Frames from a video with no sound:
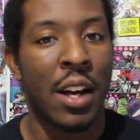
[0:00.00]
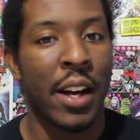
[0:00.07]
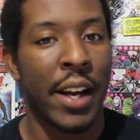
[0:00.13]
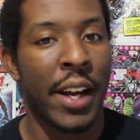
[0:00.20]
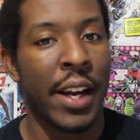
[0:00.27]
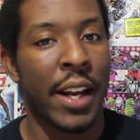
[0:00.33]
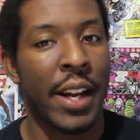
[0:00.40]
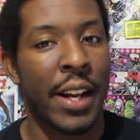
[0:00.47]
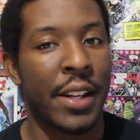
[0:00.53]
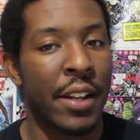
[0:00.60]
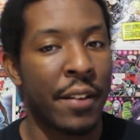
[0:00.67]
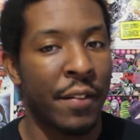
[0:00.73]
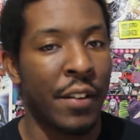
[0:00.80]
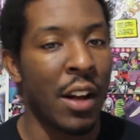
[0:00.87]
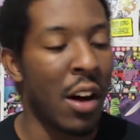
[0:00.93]
and I
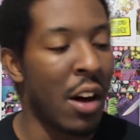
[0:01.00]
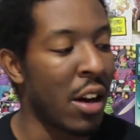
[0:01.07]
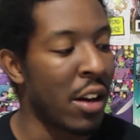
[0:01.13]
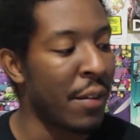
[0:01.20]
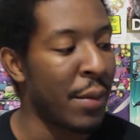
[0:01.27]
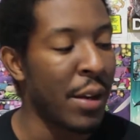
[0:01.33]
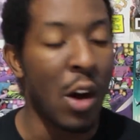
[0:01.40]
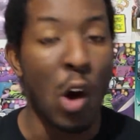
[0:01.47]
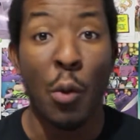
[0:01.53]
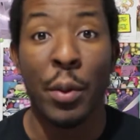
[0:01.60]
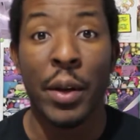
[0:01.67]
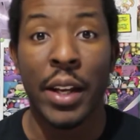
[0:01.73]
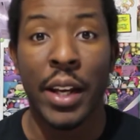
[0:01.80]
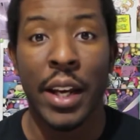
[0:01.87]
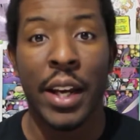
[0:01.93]
did a vlog of me
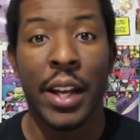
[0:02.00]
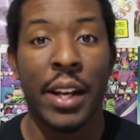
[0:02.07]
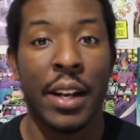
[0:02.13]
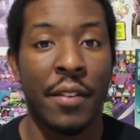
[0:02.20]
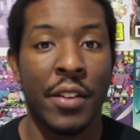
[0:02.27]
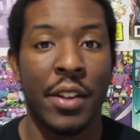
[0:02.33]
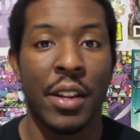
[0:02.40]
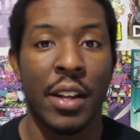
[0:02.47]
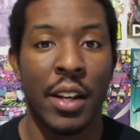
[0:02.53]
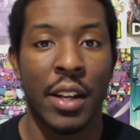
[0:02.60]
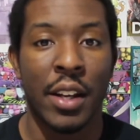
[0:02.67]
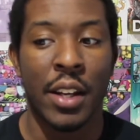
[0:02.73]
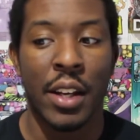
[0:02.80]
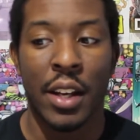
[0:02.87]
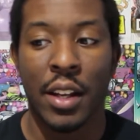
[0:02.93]
opening it and
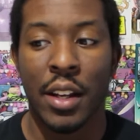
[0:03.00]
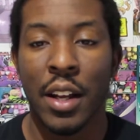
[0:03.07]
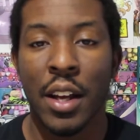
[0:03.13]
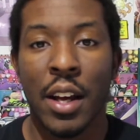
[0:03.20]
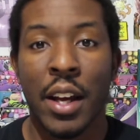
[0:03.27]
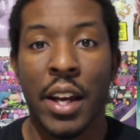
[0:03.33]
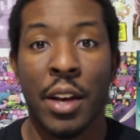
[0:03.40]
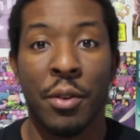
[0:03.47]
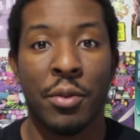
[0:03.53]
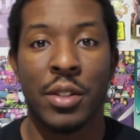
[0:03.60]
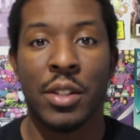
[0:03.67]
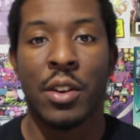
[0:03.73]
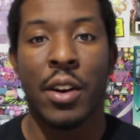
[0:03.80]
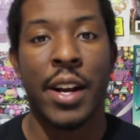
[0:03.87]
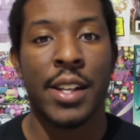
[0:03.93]
everything, and it
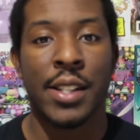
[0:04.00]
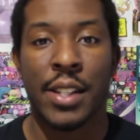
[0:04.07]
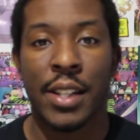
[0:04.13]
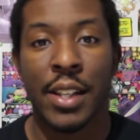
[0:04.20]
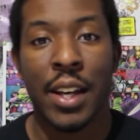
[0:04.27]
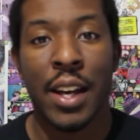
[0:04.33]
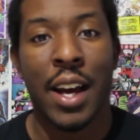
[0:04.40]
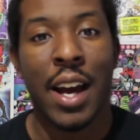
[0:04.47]
was crazy.